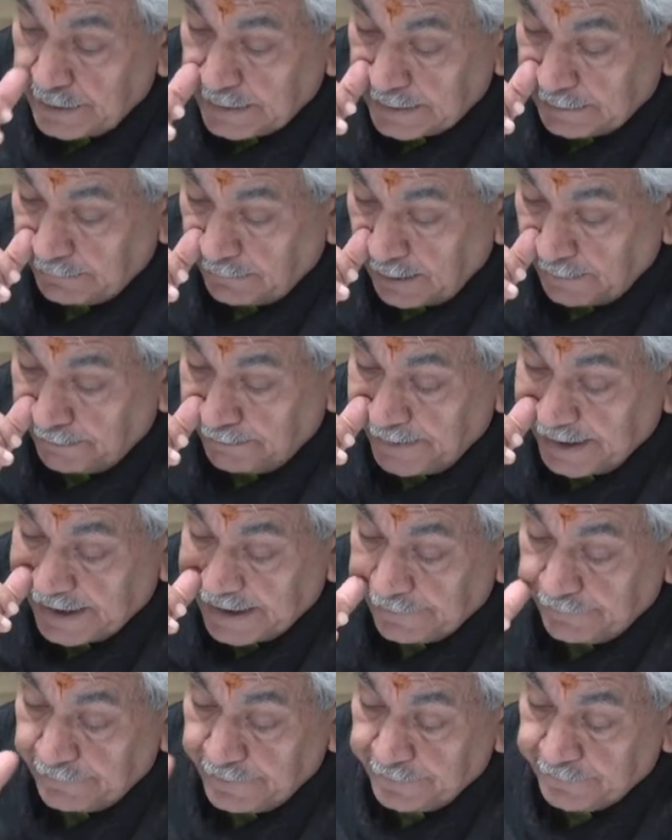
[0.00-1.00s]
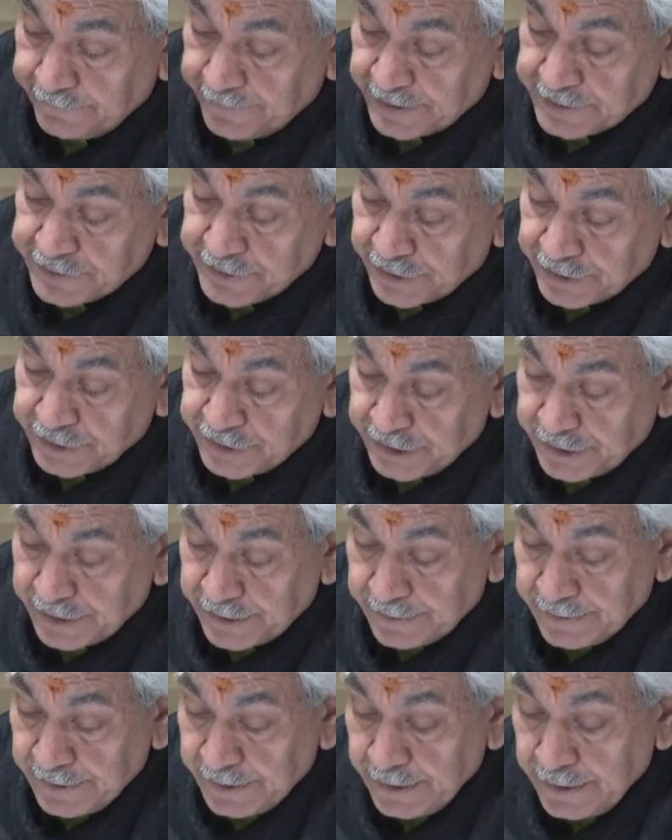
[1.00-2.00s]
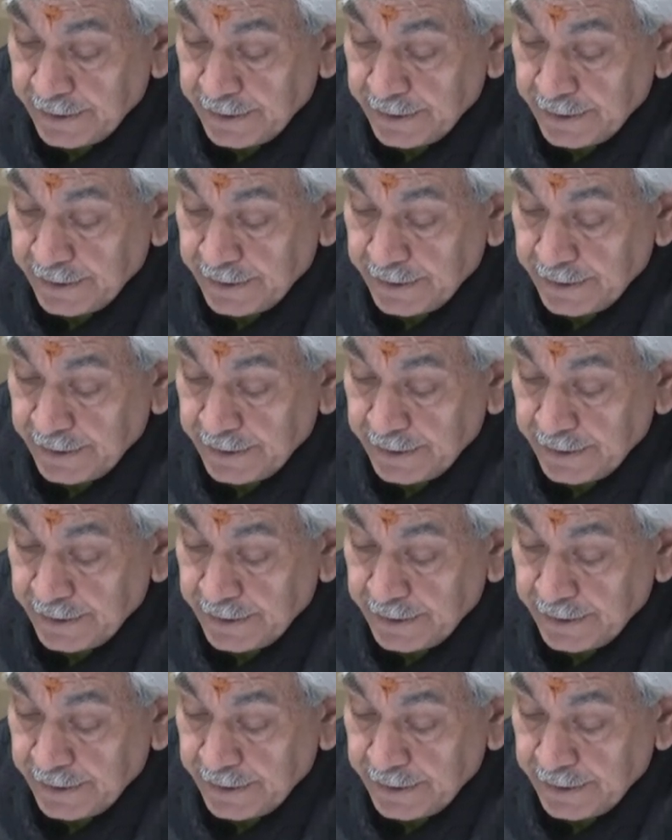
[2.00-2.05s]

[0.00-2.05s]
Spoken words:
development of infrastructure,